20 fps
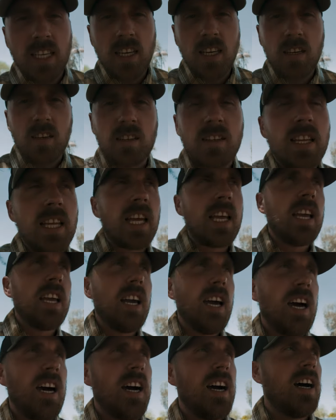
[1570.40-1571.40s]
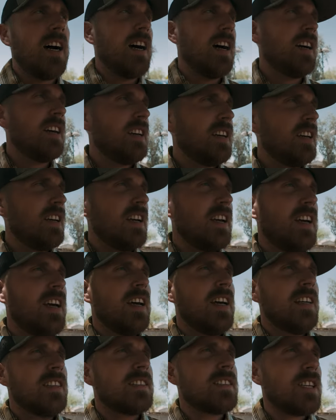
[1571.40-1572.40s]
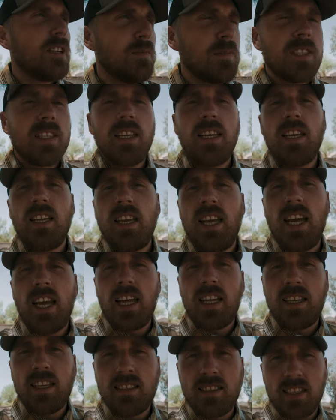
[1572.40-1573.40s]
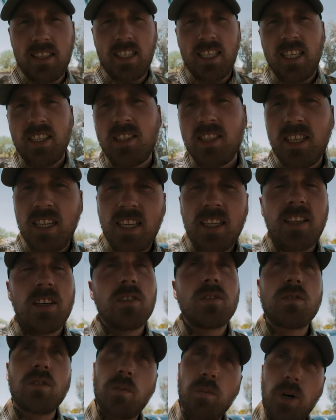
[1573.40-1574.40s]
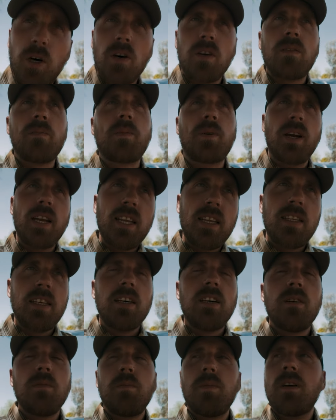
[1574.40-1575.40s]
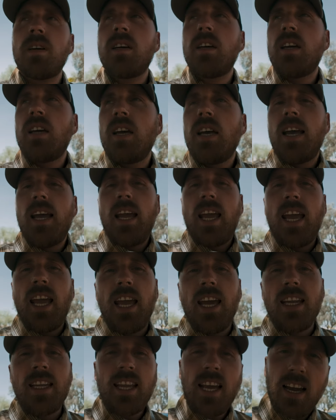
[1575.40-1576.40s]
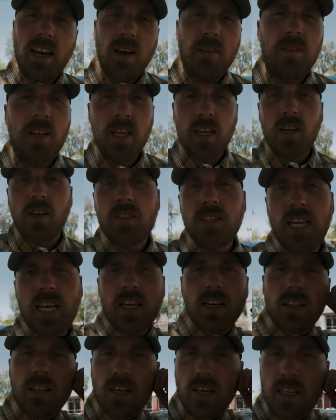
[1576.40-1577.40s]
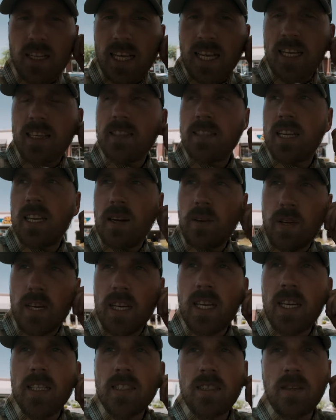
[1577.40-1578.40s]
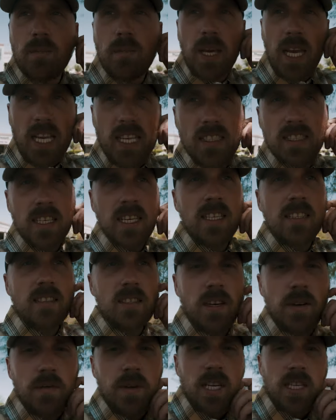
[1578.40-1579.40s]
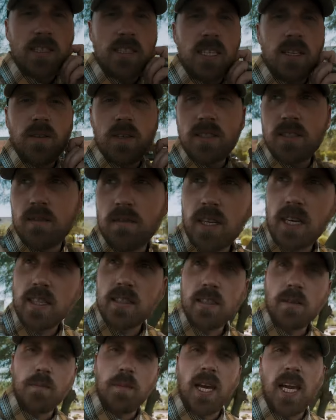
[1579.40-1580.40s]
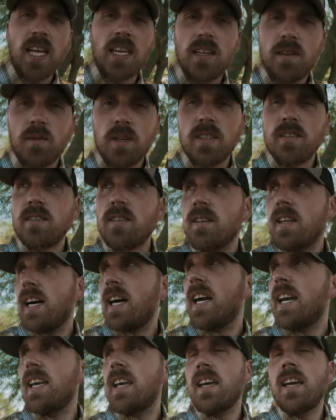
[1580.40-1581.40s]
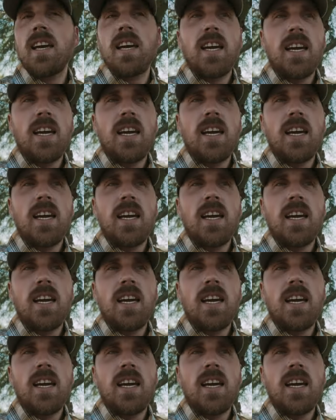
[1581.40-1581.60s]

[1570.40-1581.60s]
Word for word: know the uh, Simpson and the Sedici. Those were both pretty dope. And yeah, I'm gonna go take a look. Like I said, I wanna custom paint it. So I'm gonna see what some custom painted ones are like